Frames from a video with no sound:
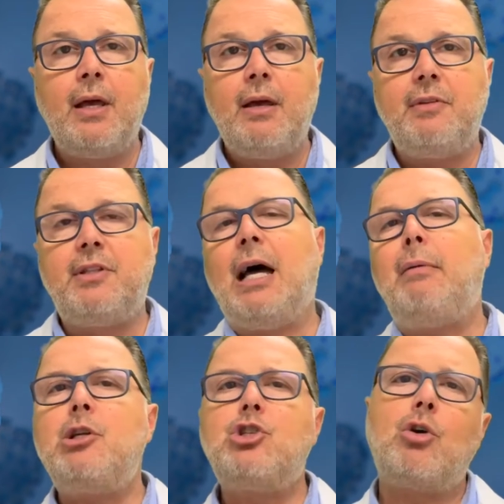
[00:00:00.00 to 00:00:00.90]
The
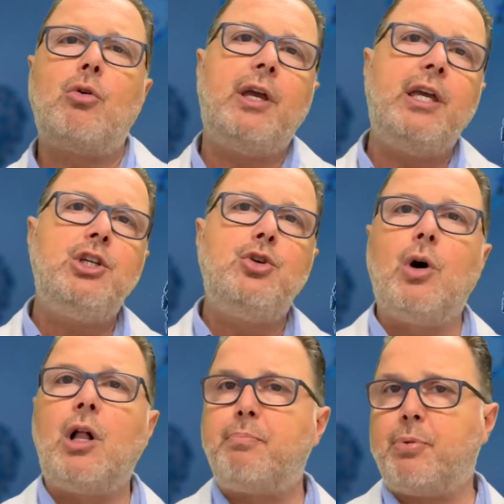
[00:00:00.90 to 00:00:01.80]
WHO
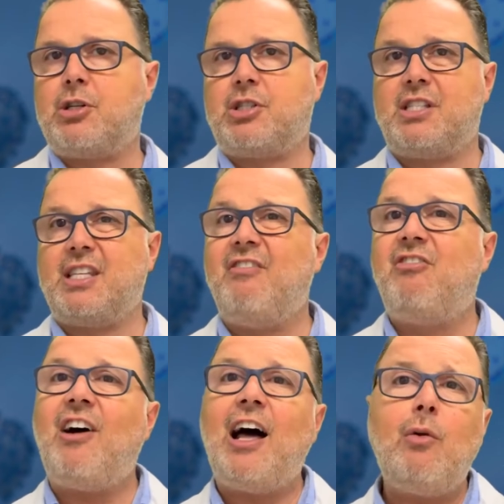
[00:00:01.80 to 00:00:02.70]
EUL process
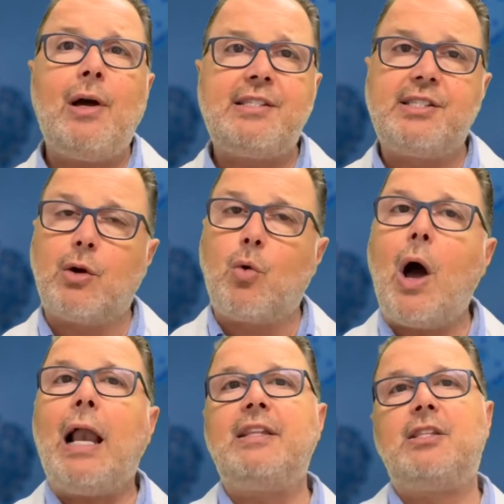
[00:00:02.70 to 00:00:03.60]
evaluates the
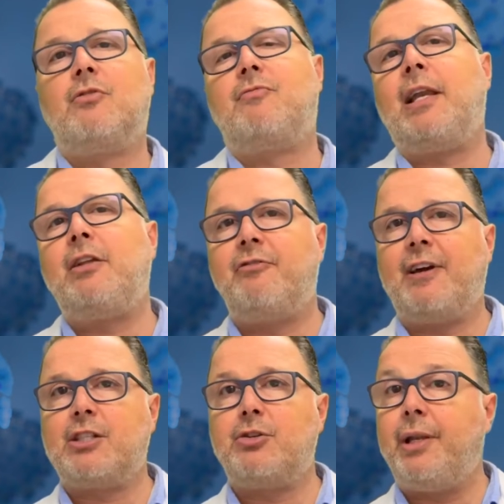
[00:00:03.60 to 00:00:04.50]
quality of
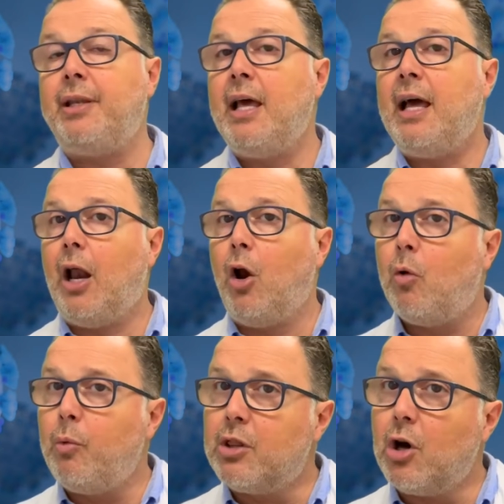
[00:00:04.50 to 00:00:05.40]
manufacturing
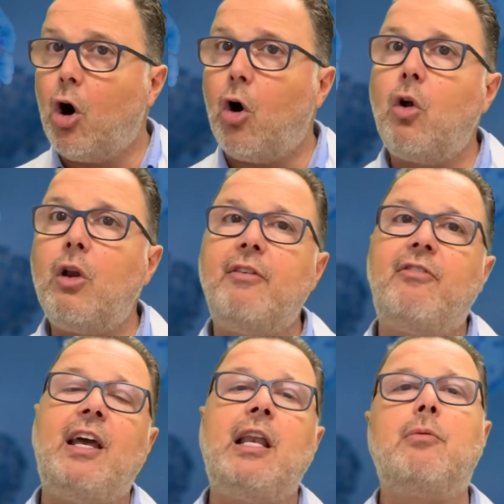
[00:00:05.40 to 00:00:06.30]
along with all
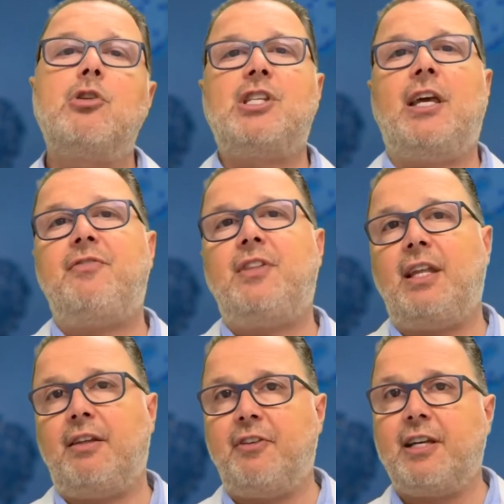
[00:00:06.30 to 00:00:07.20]
available safety
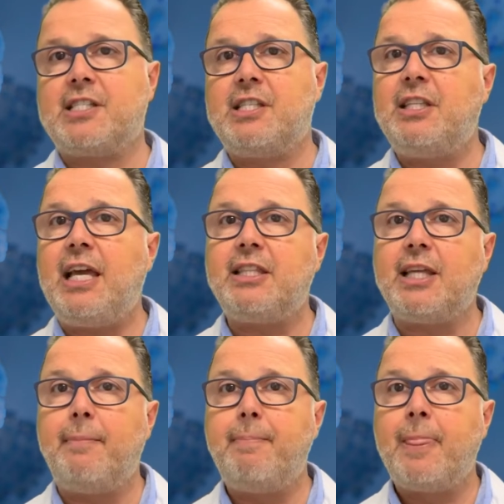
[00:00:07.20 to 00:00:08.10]
and efficacy
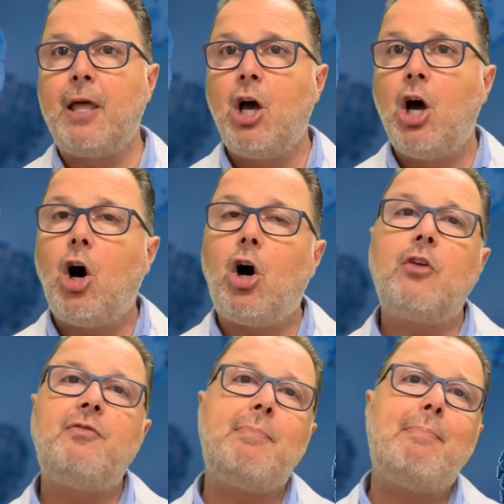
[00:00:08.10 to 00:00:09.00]
data all
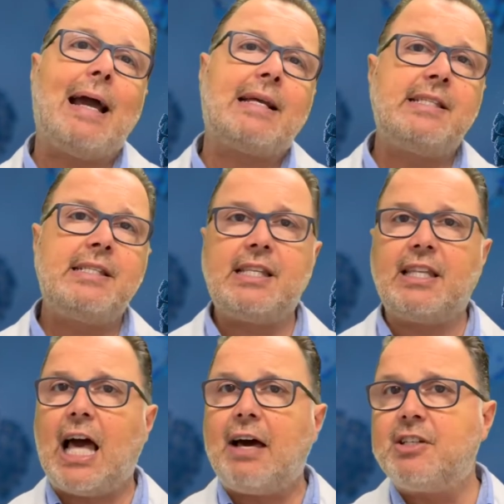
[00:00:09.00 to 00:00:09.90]
of the vaccines that
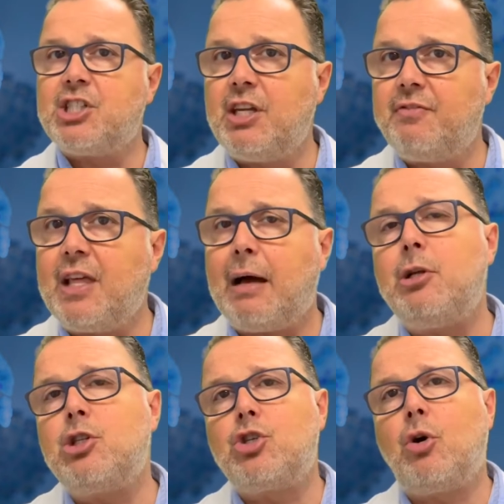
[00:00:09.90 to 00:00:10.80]
have achieved
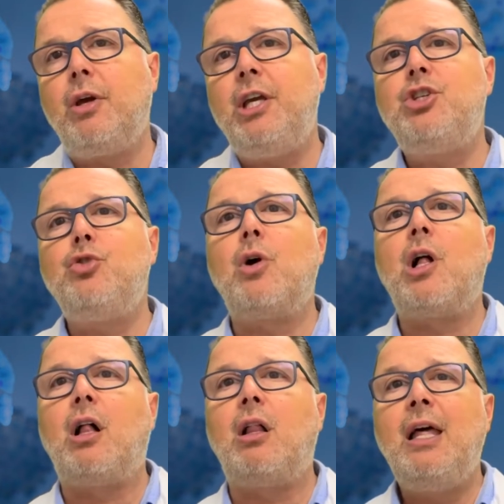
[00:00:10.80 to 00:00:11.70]
WHO
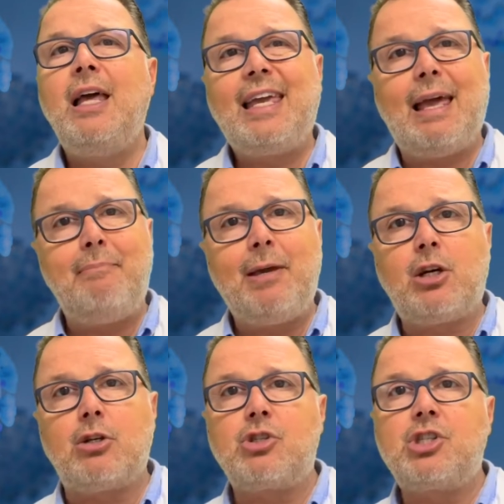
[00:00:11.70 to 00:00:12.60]
EUL can be
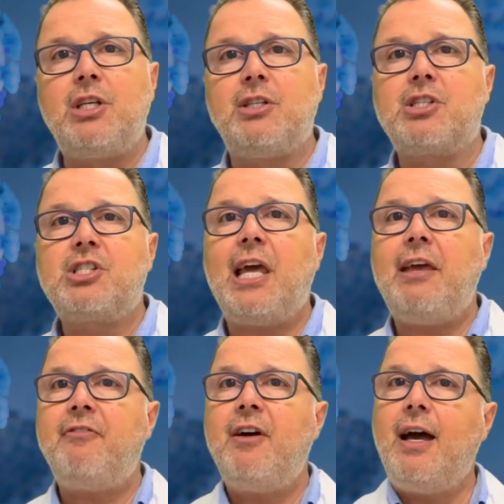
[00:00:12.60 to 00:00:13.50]
considered
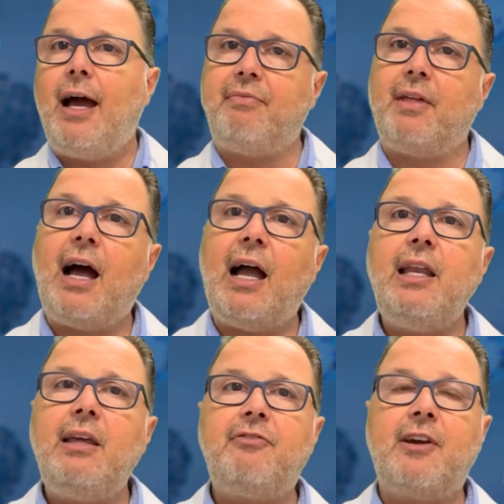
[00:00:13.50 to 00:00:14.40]
safe and
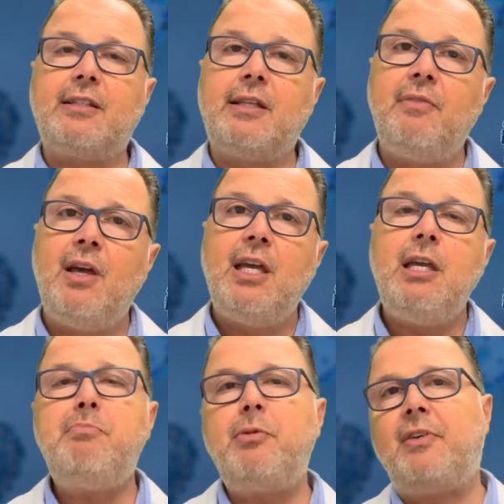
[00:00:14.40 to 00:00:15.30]
highly effective
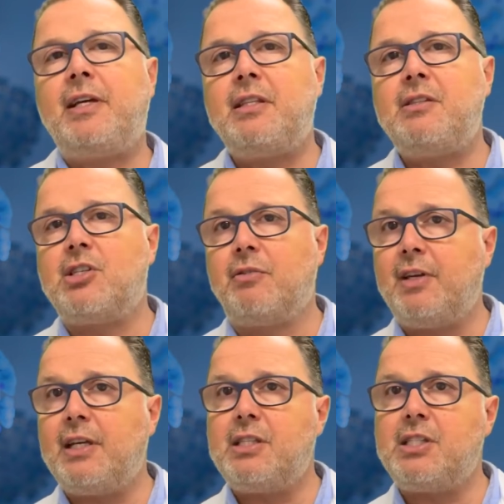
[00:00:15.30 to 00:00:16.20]
in preventing
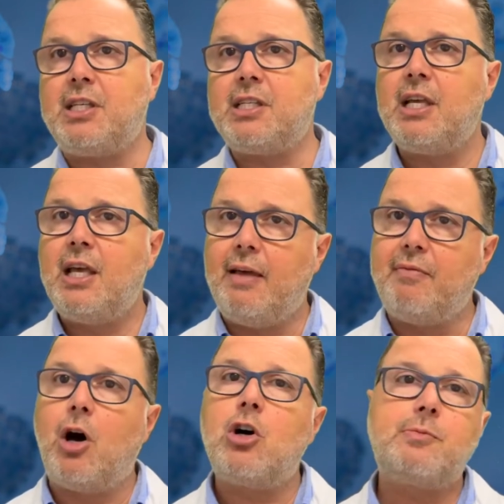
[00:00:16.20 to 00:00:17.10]
severe disease
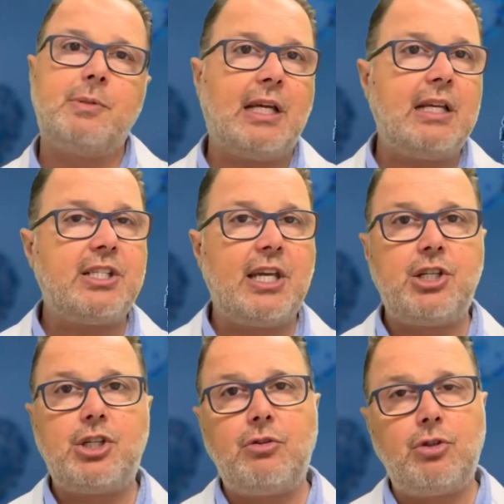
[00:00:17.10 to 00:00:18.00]
and
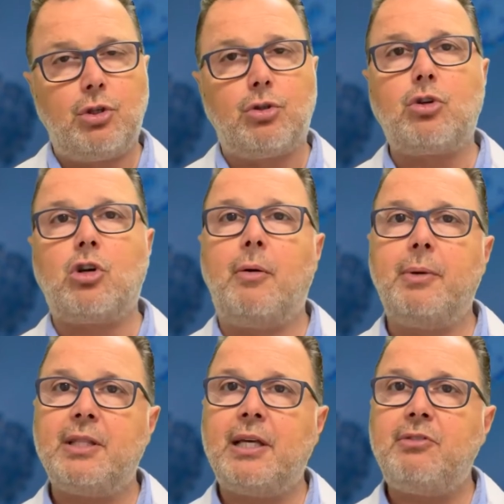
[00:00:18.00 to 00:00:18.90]
hospitalization due to
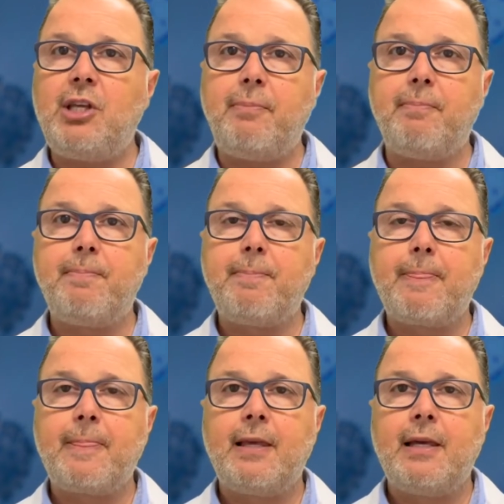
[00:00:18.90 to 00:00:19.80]
COVID-19.
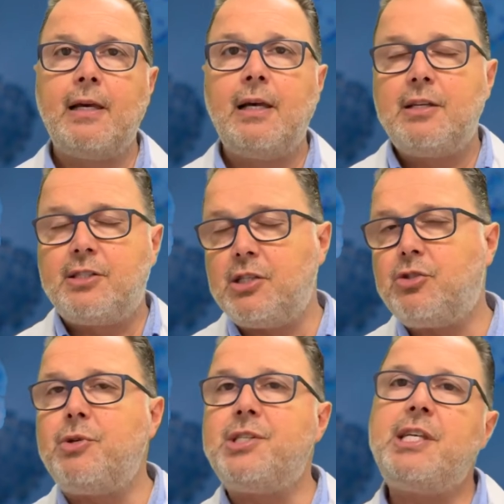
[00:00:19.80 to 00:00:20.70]

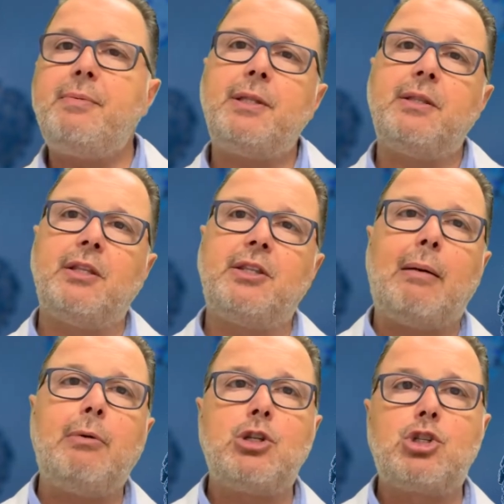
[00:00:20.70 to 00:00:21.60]
Since receiving the
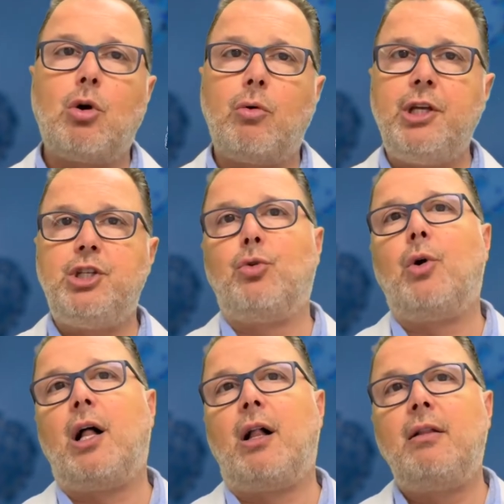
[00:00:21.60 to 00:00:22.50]
WHO
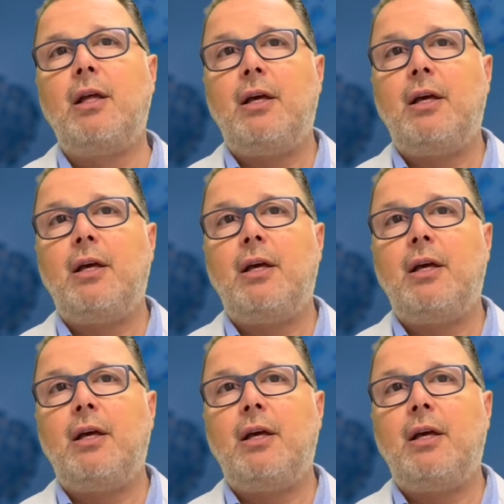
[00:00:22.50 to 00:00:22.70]
EUL,